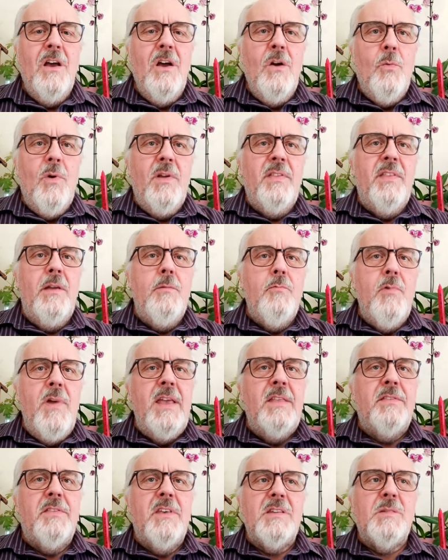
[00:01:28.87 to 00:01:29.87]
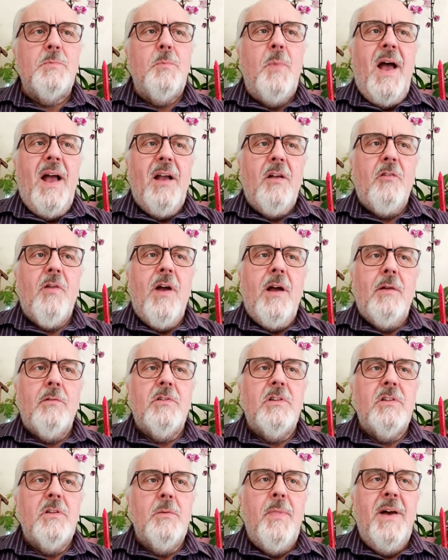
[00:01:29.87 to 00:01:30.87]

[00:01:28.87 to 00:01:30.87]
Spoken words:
when they read this background to the